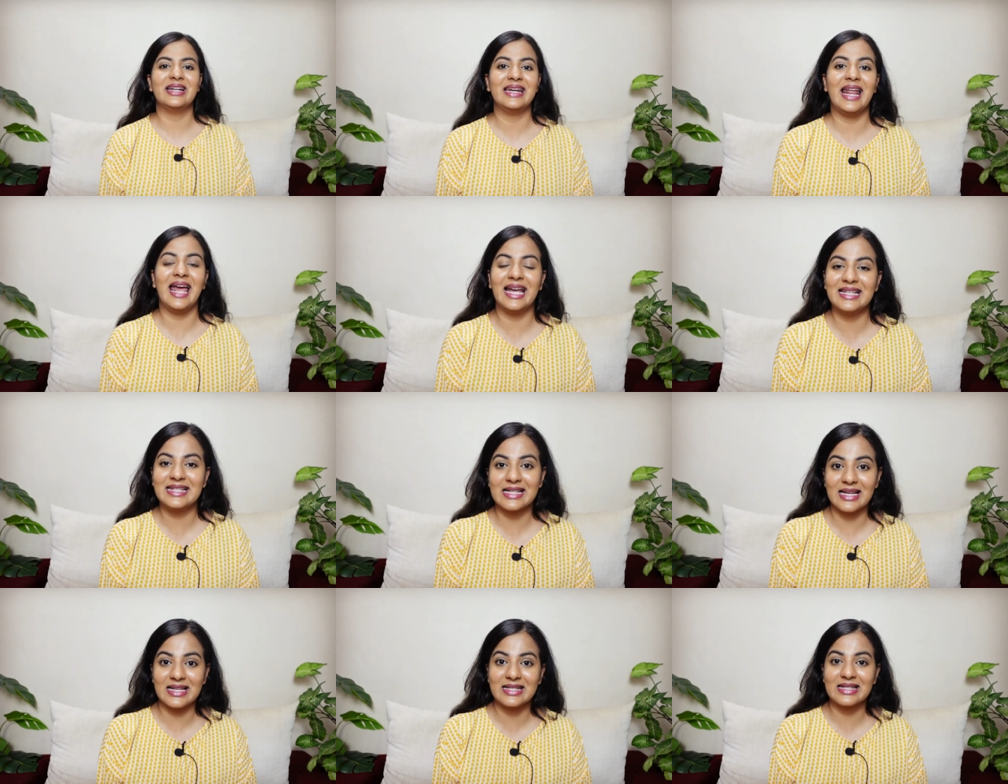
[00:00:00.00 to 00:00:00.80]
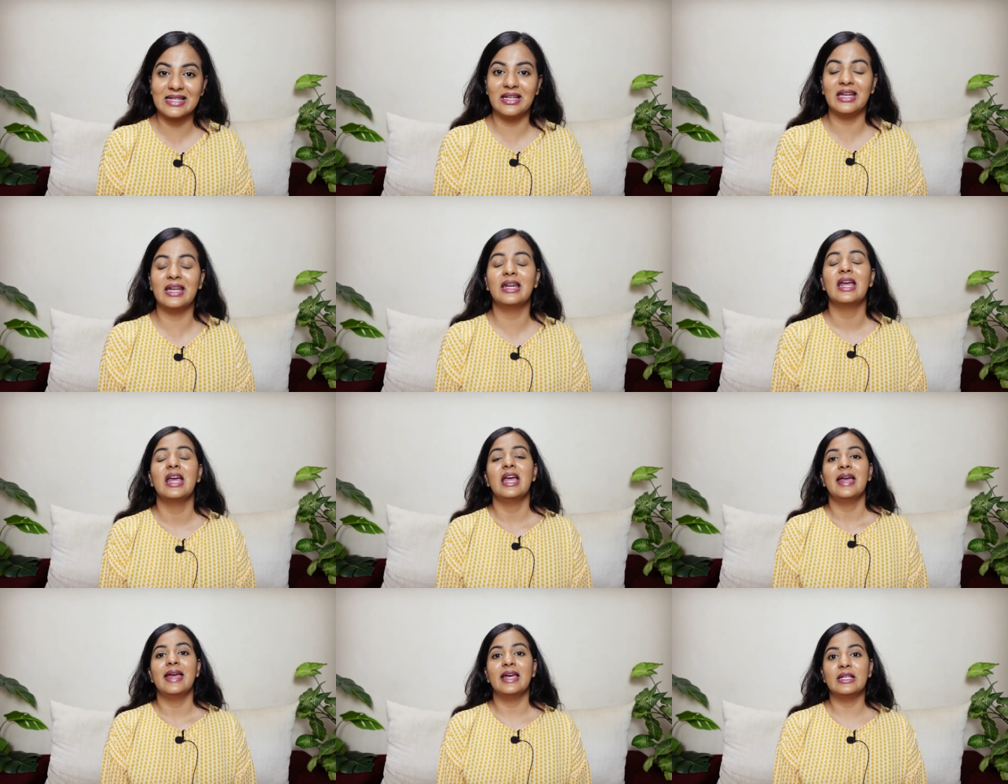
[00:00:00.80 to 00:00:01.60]
next sunscreen
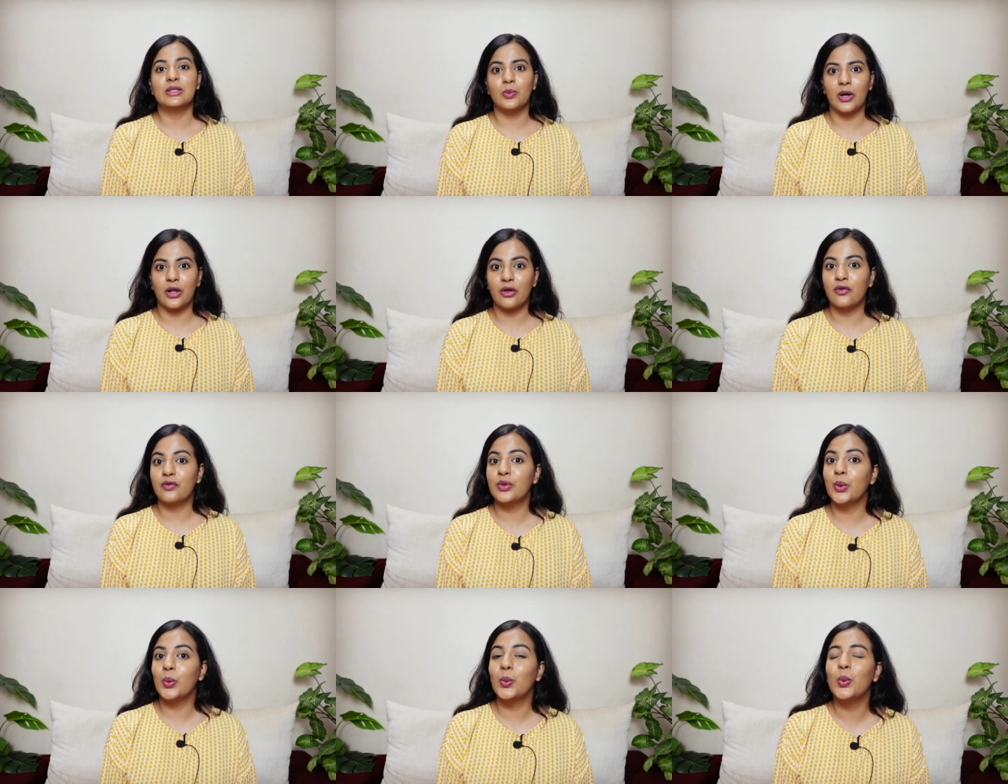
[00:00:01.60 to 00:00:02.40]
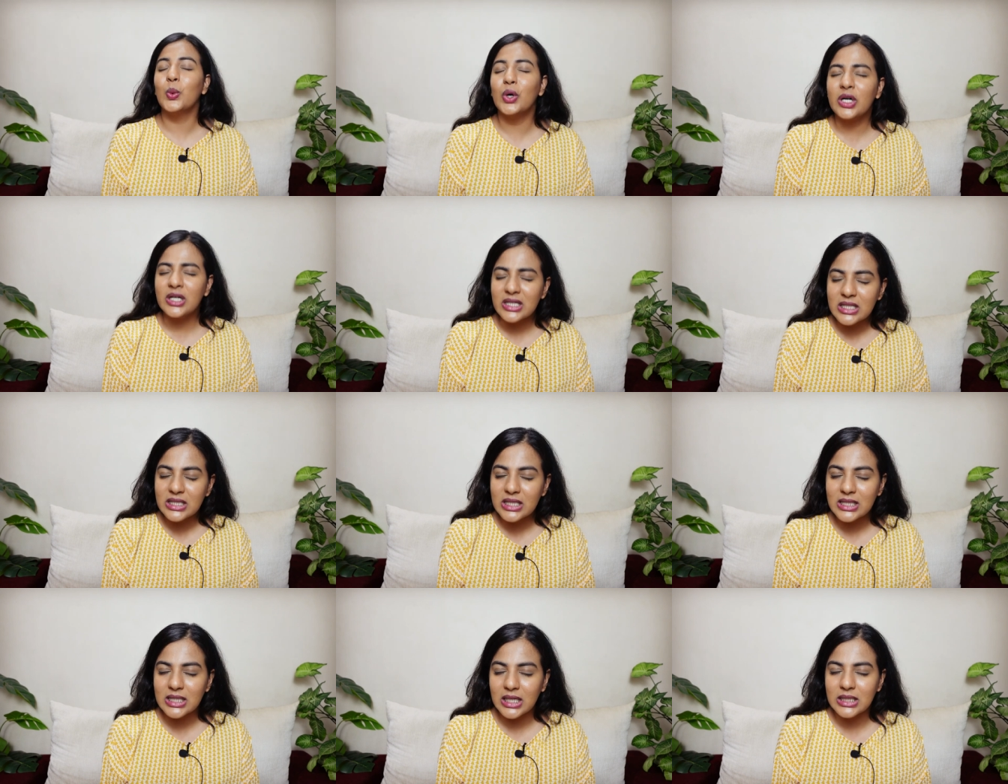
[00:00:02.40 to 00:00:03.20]
is one of the
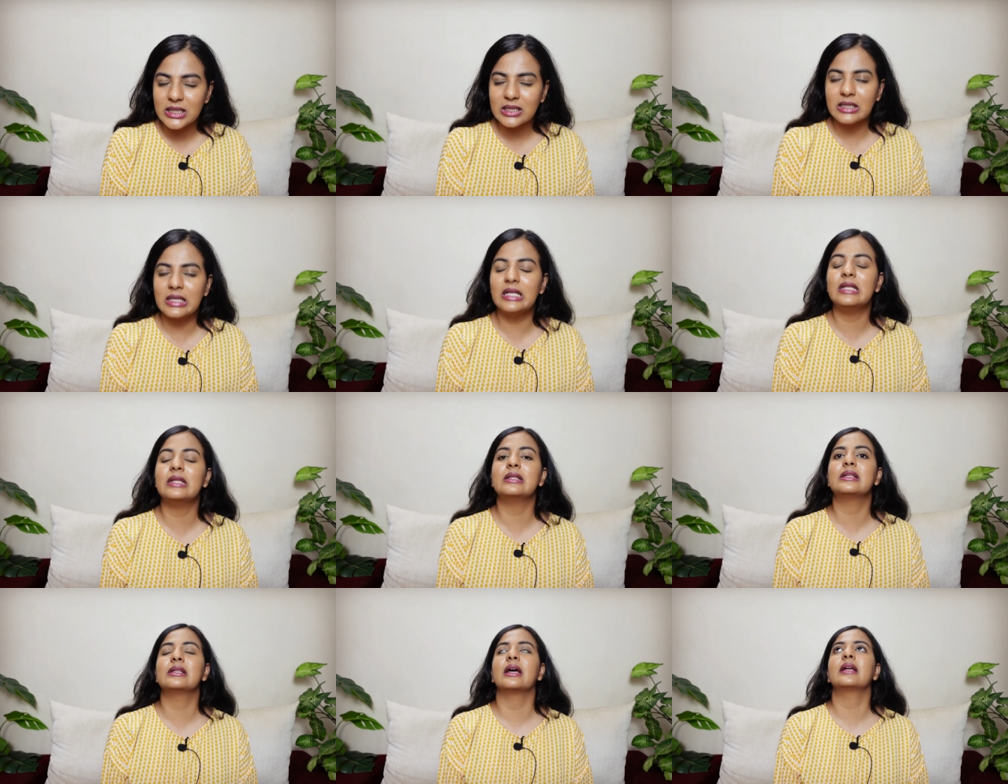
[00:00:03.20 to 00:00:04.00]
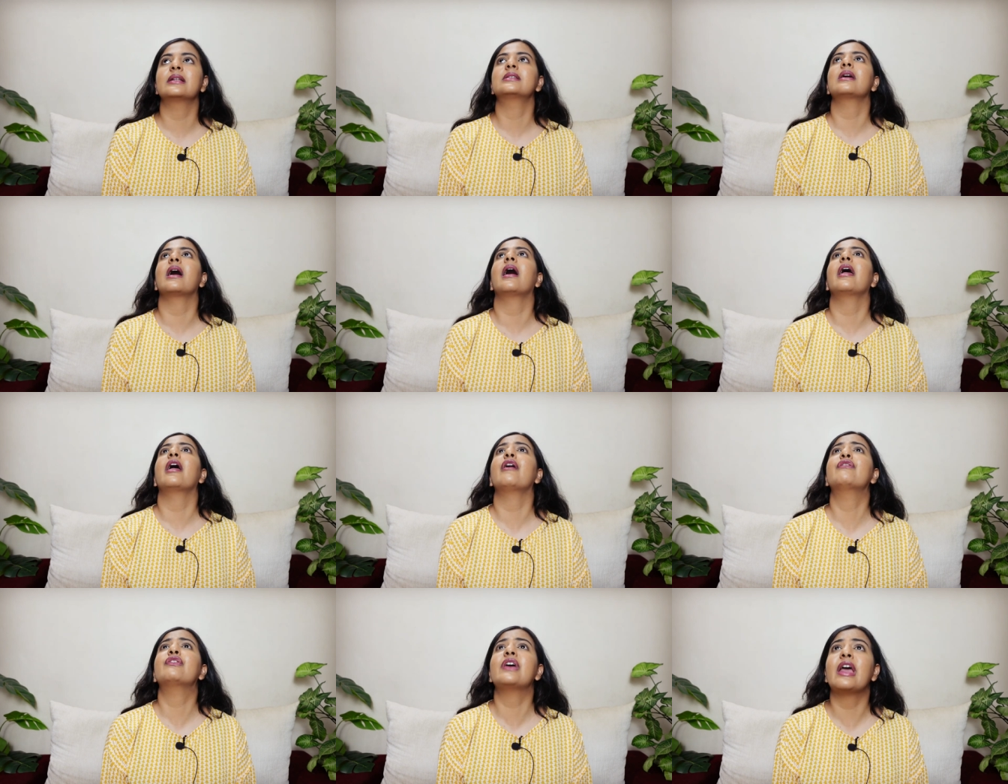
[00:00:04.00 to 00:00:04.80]
worst sunscreens that I
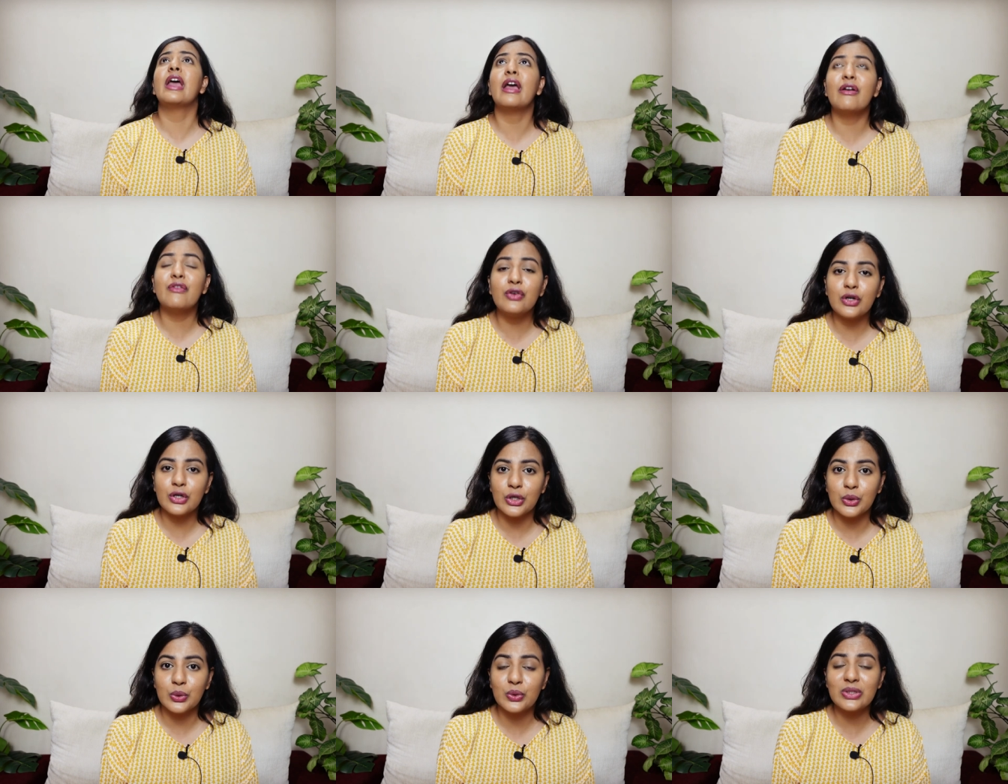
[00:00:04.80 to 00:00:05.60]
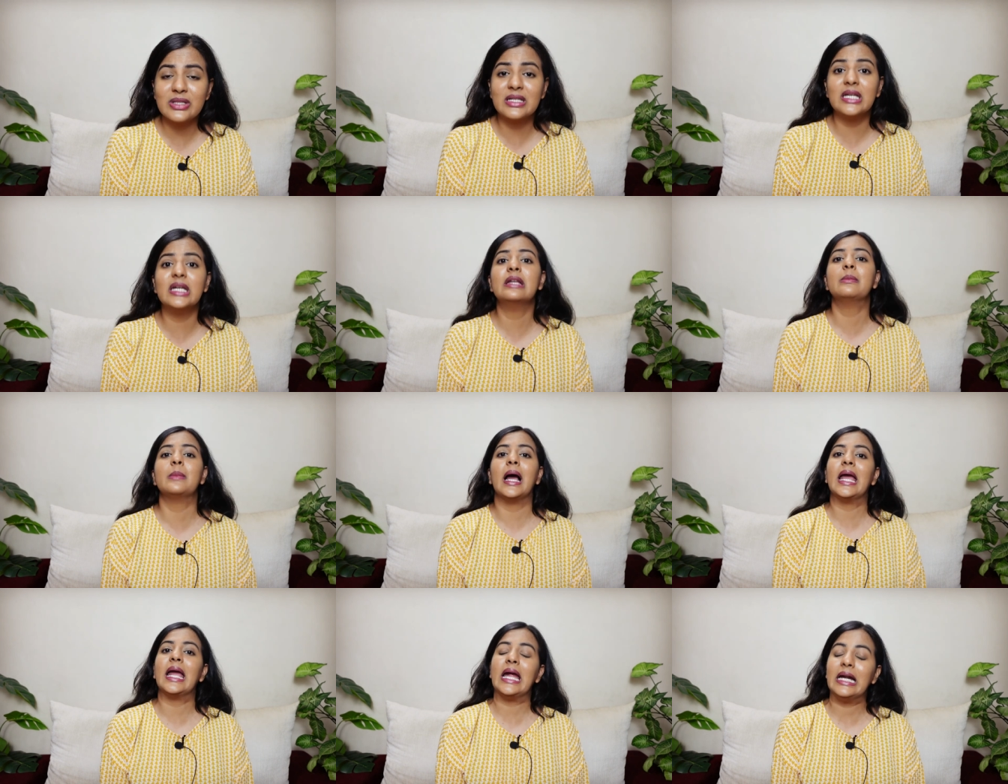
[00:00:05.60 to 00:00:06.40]
have ever used in
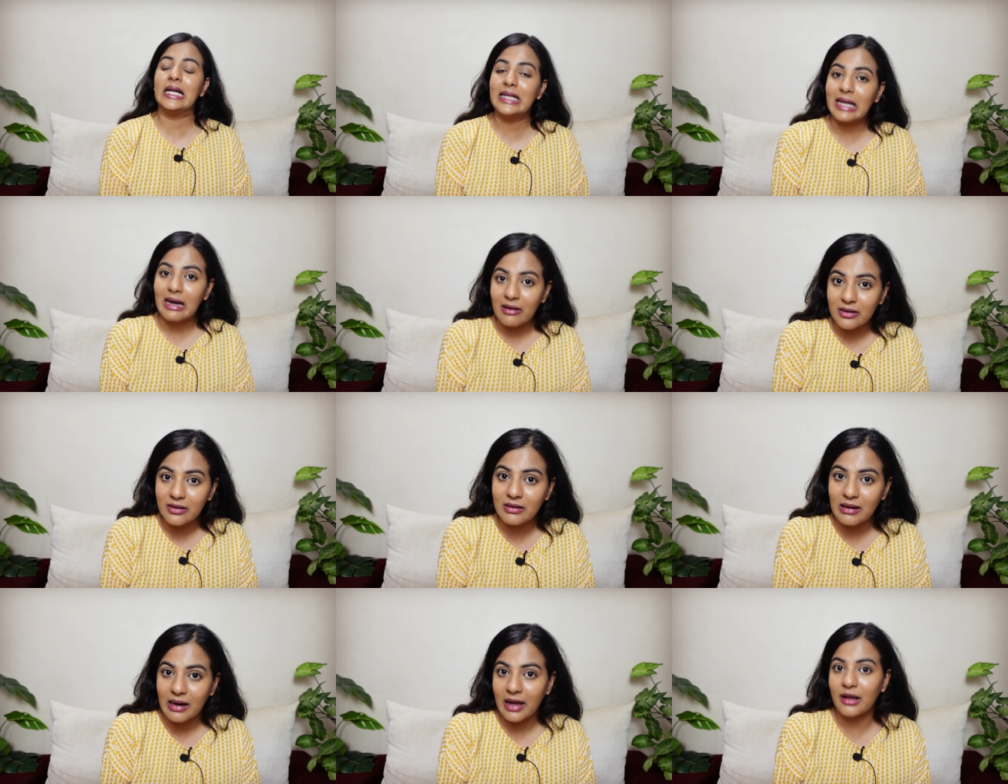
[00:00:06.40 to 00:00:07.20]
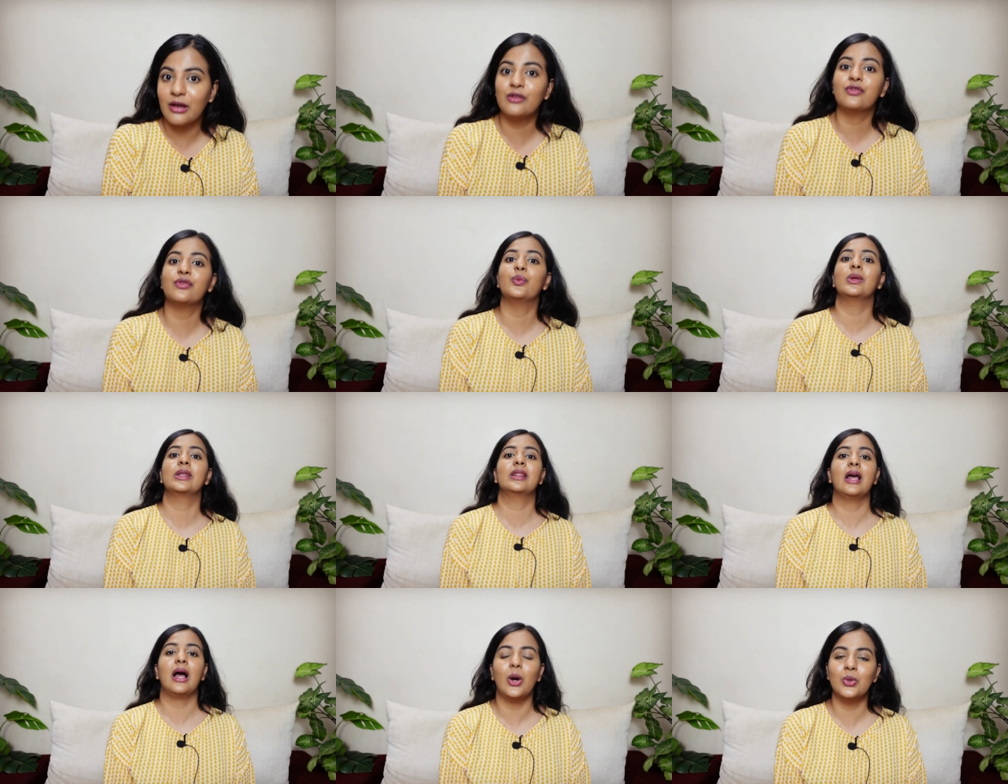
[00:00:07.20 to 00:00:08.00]
my entire life
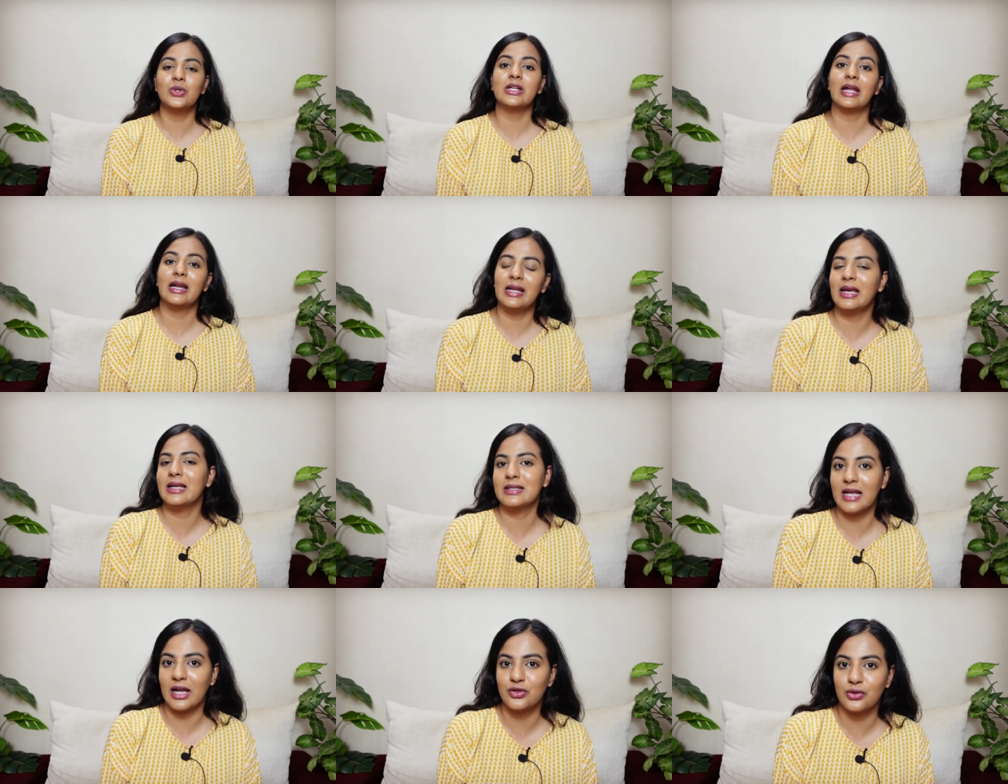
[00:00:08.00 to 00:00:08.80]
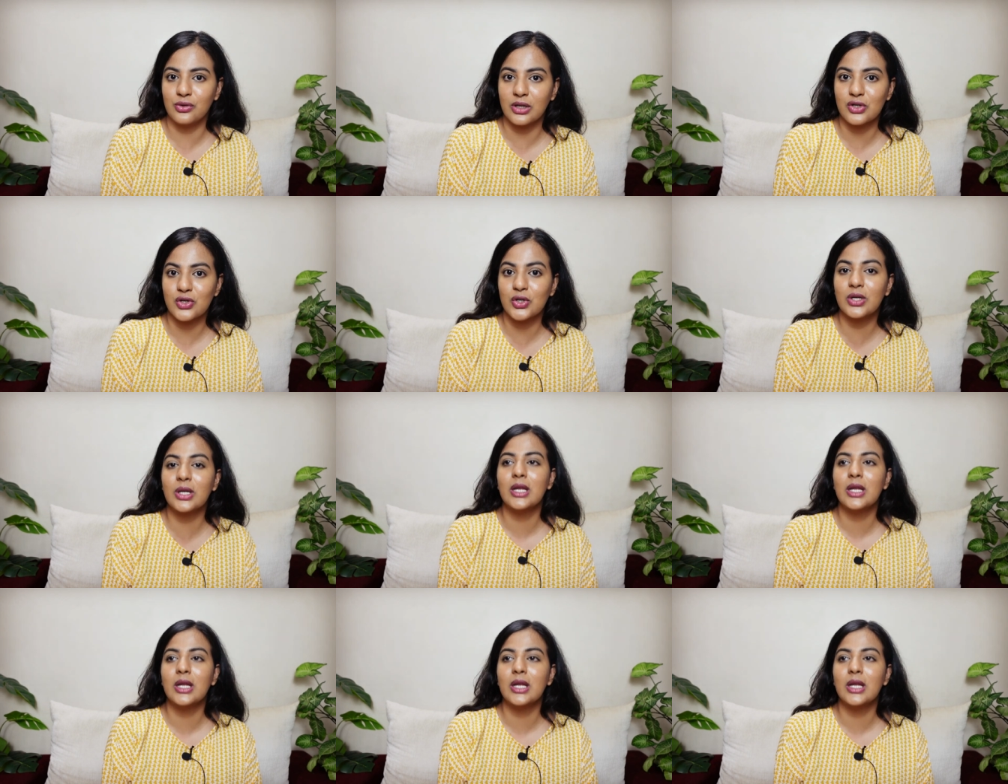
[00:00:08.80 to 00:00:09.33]
without any exaggeration.